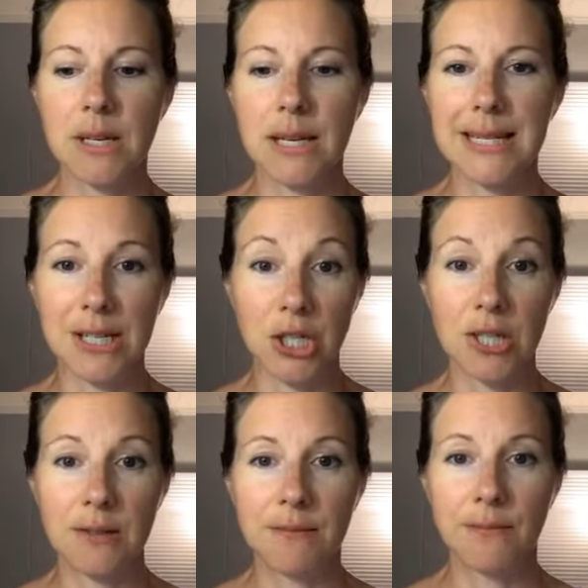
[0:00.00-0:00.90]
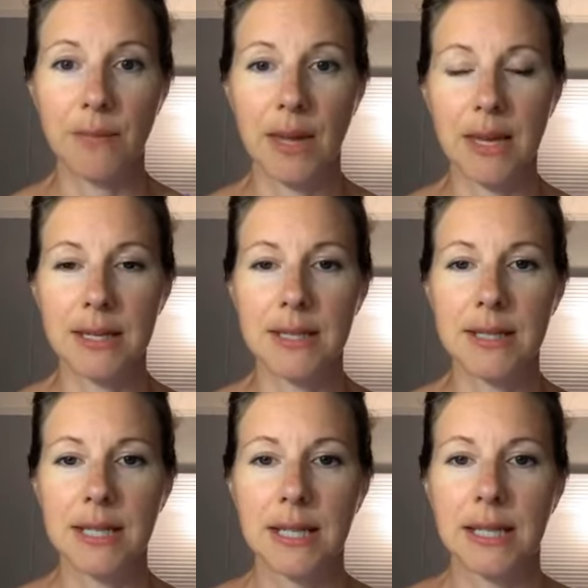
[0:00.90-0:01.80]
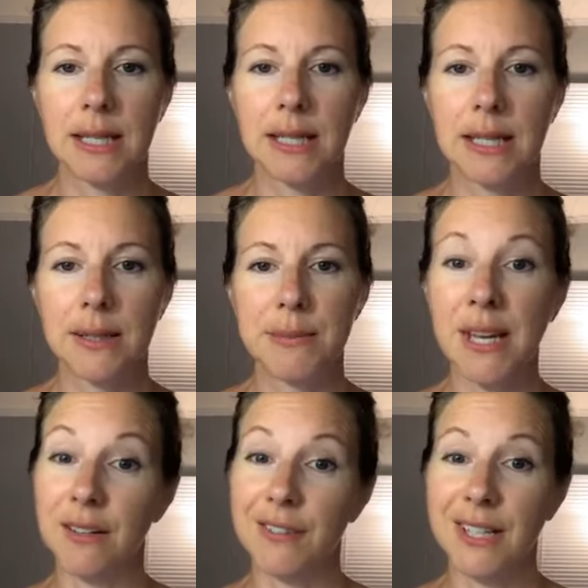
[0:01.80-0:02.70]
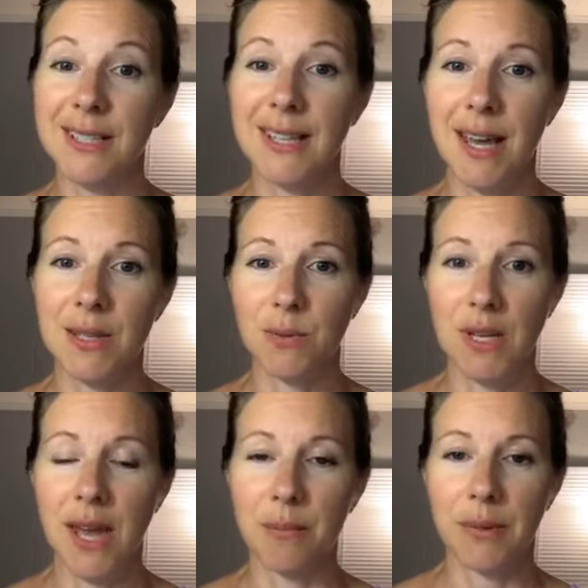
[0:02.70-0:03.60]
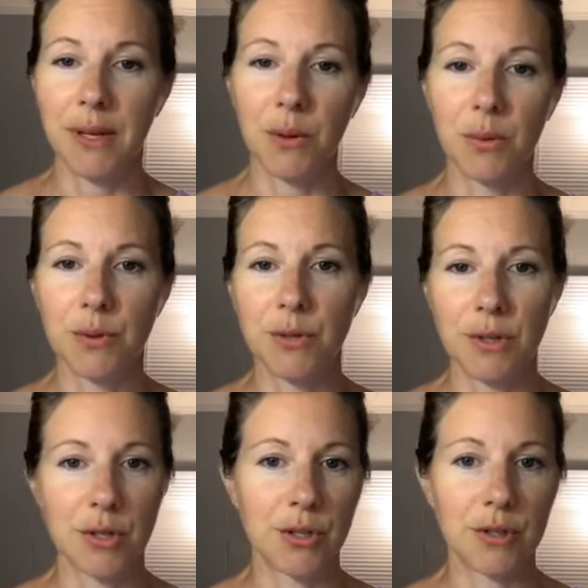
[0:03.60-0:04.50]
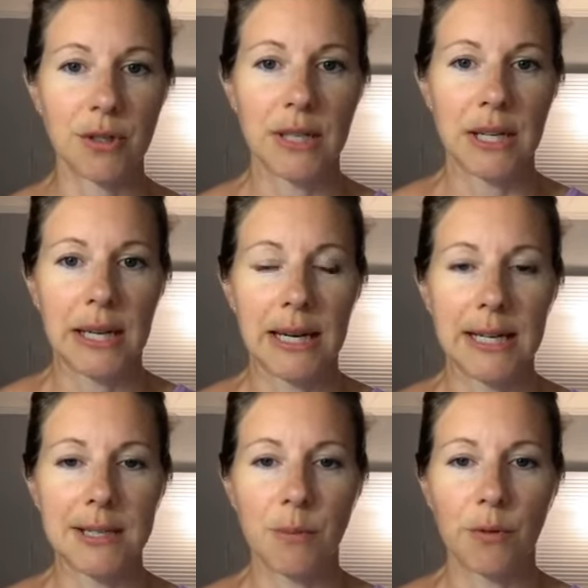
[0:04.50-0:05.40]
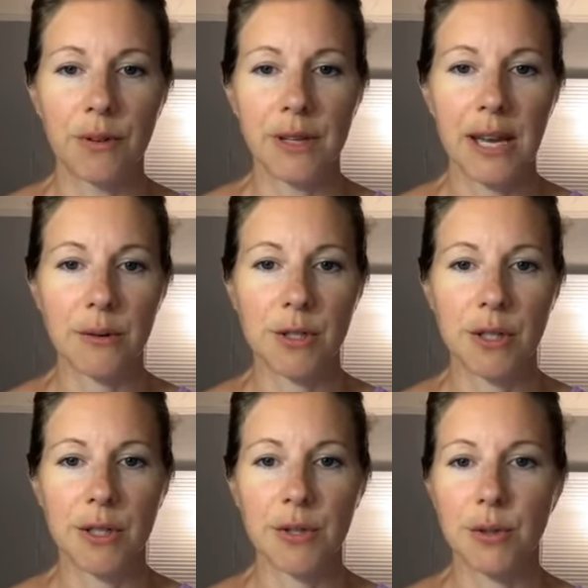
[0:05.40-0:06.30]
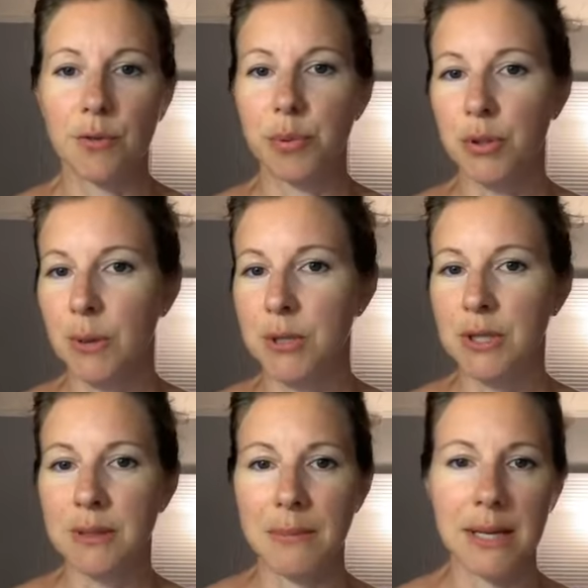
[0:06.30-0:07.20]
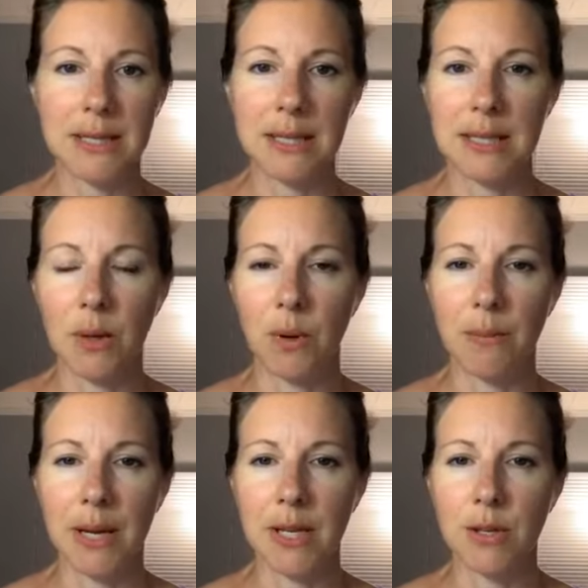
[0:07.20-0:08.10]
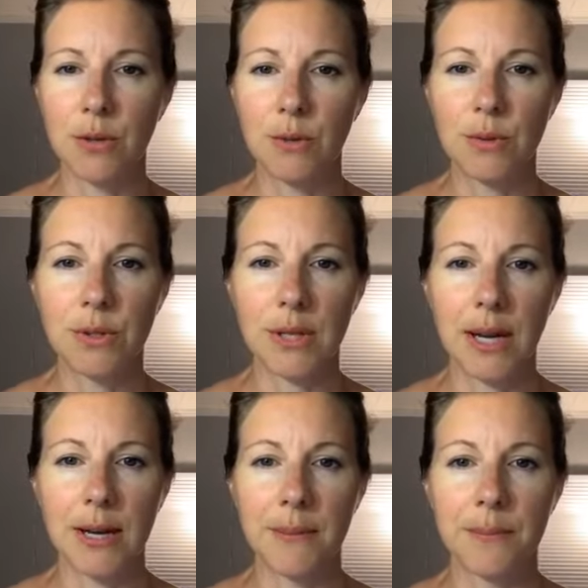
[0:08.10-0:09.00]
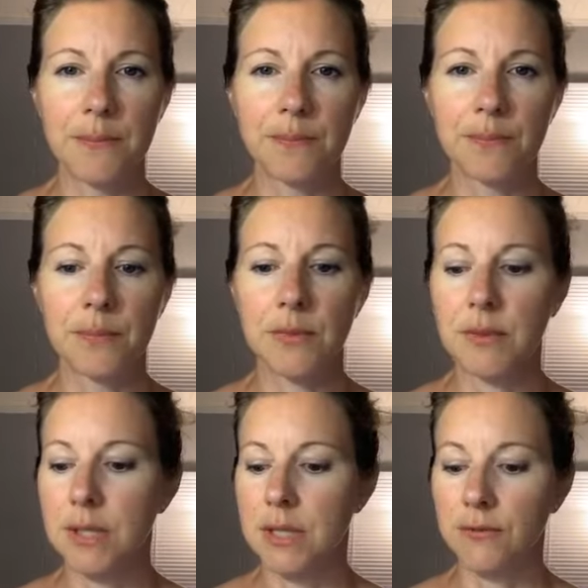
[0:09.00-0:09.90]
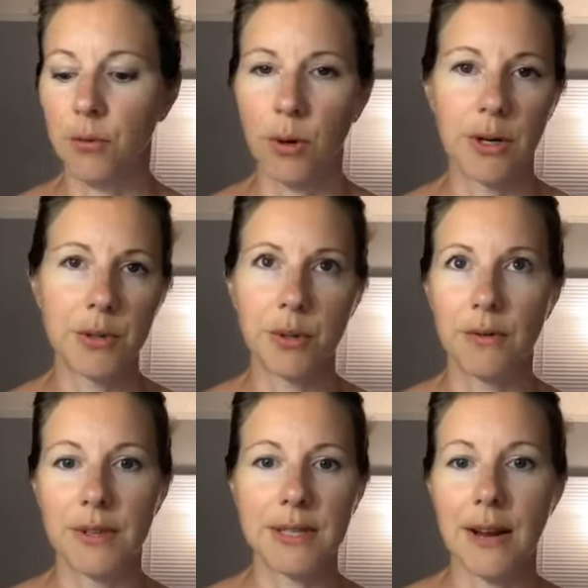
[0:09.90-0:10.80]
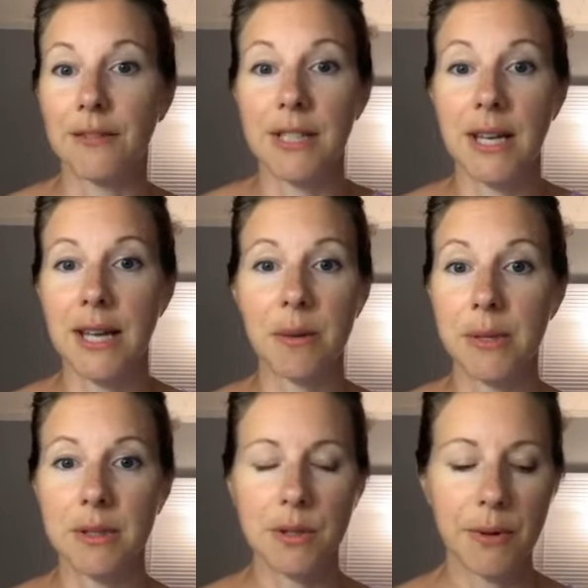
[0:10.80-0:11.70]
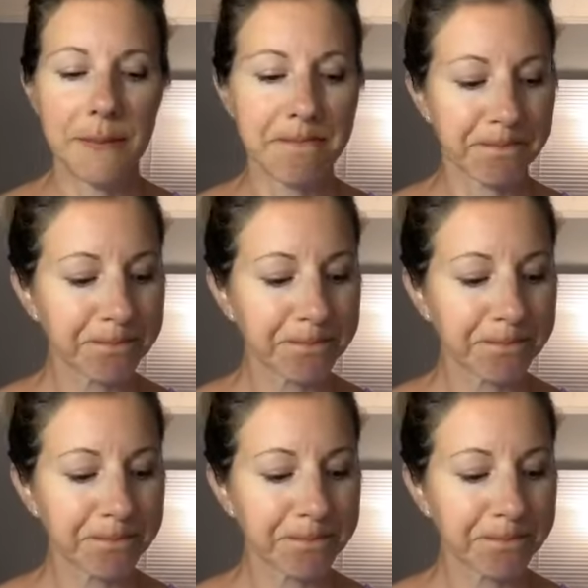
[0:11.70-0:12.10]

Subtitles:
addiction and side effects as we can be with traditional over-the-counter sort of prescriptions and medicines that we might use for sort of these everyday ailments, right?